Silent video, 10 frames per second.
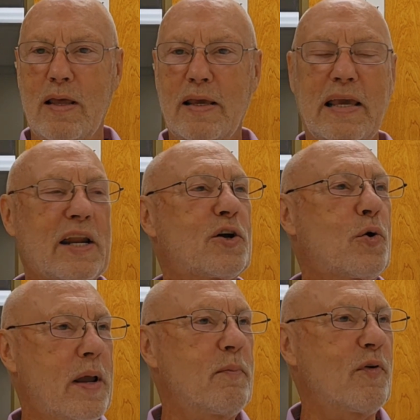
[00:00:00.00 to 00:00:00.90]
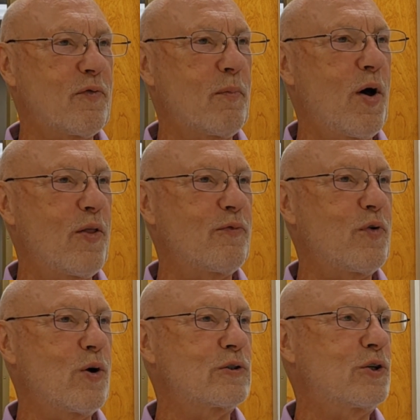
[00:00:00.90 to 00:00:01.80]
get agreement from all the
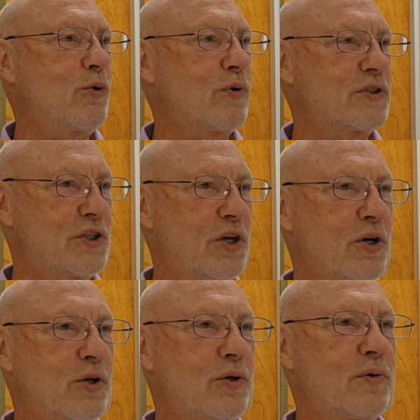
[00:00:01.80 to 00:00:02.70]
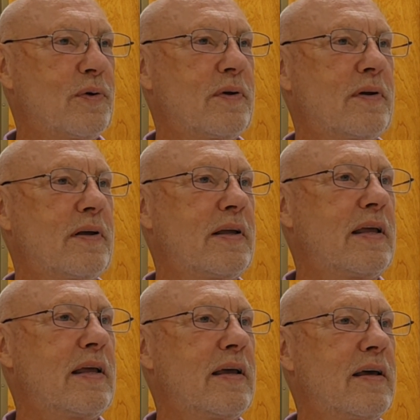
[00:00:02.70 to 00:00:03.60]
folks who were still
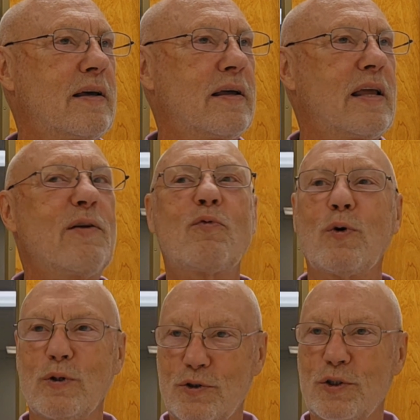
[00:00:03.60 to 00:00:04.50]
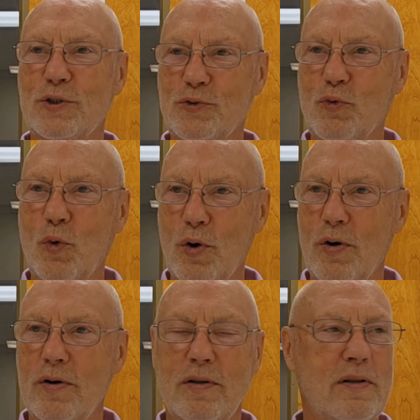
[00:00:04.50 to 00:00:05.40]
influencers for
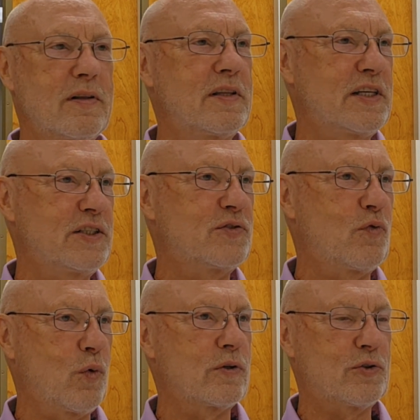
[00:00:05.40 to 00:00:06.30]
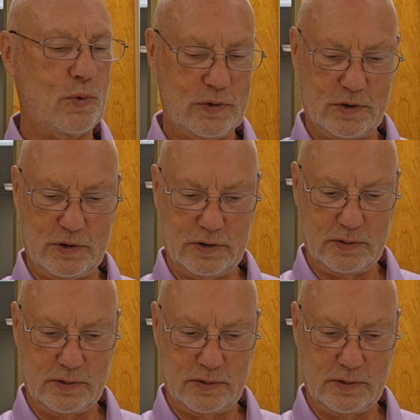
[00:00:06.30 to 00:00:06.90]
these 4 sources.